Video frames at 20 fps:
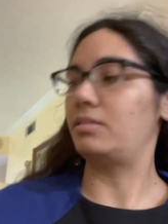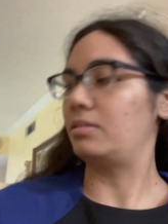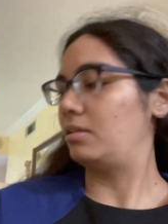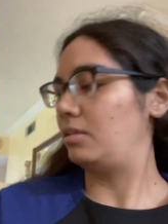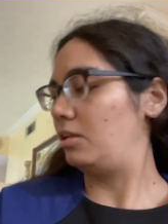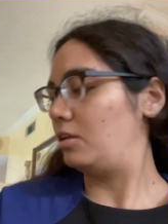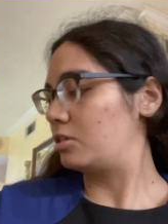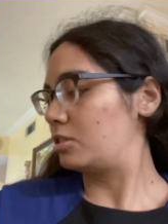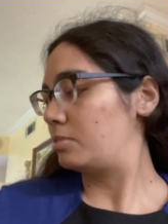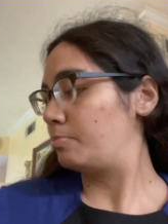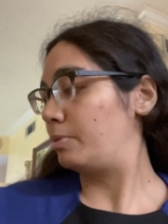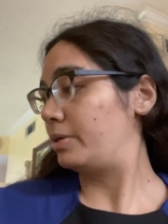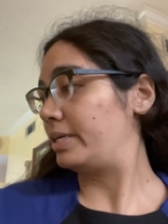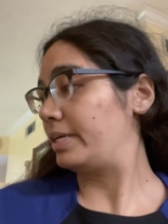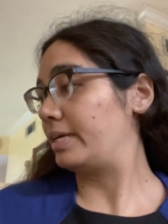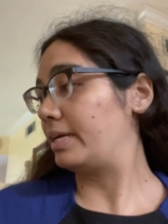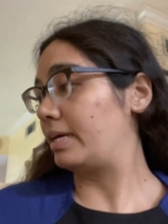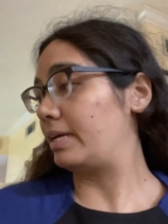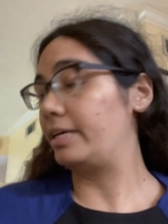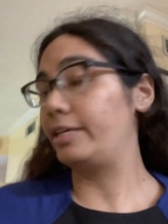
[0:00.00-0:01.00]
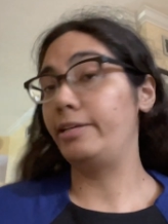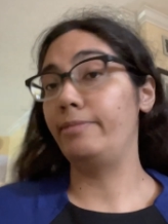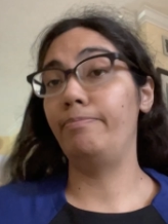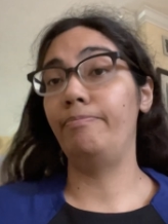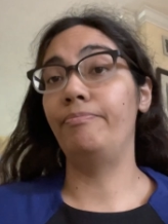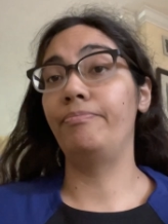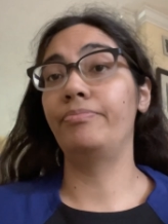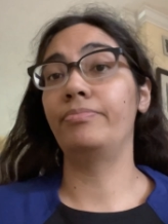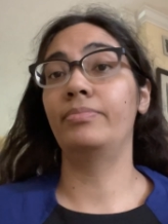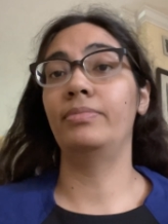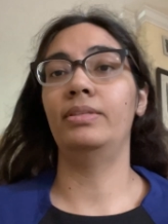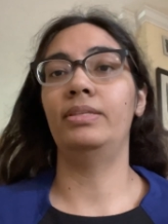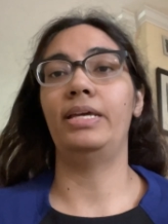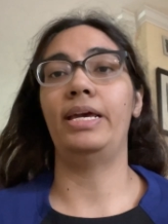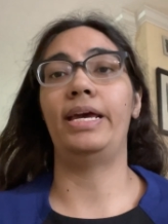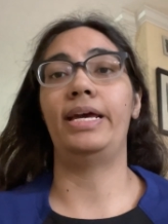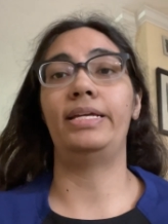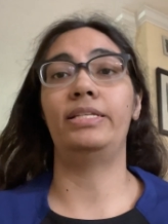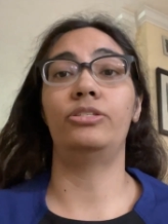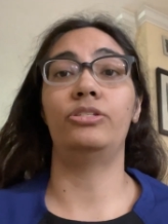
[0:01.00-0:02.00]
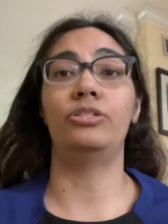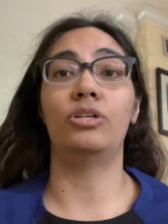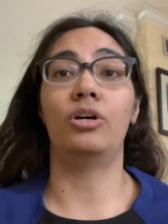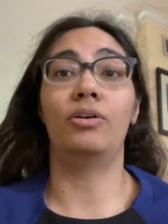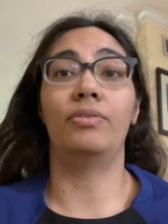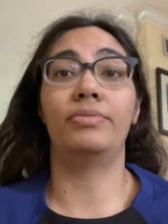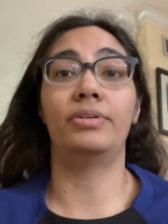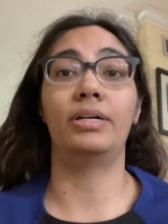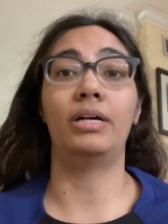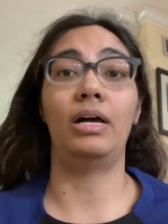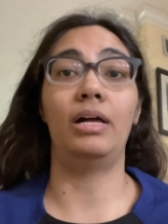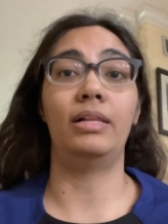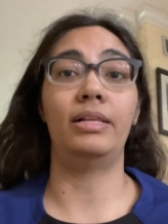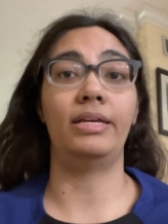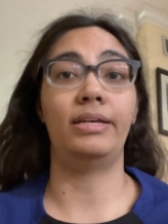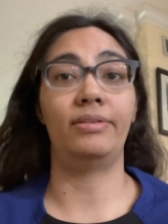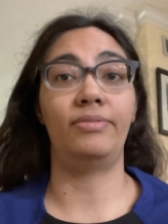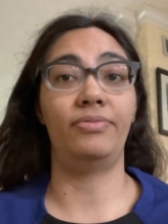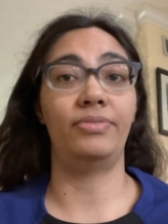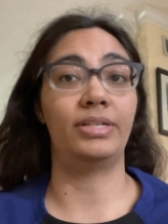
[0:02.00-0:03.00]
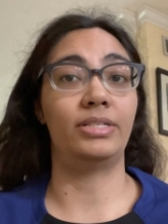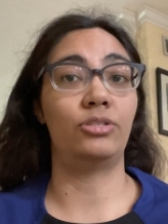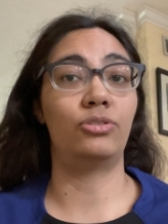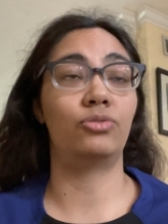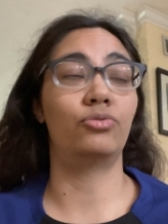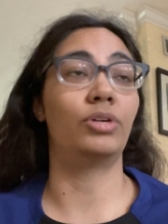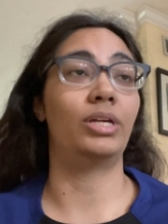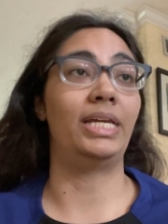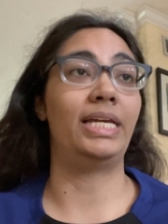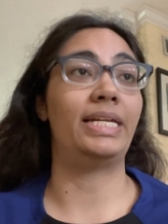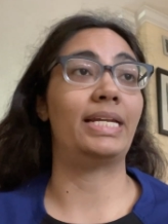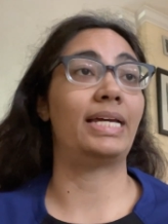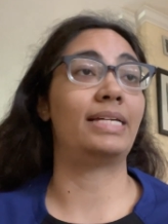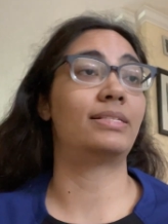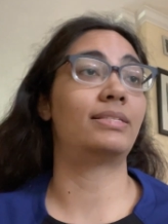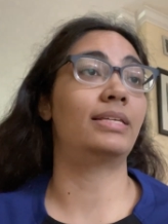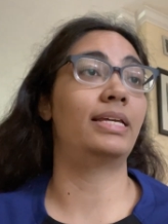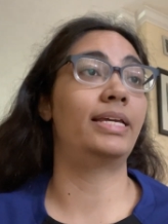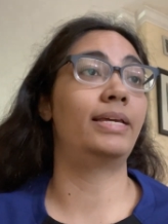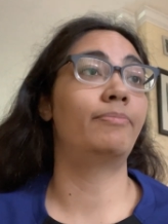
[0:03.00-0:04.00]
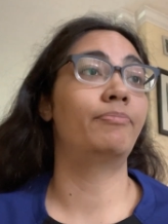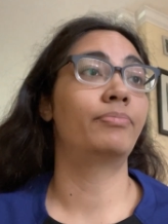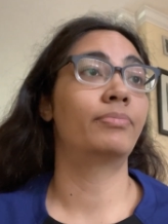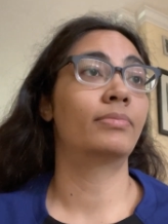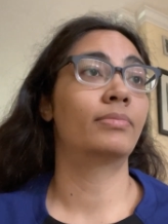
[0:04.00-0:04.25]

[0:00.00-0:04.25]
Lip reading: looks pretty good, and overall it fits really nicely.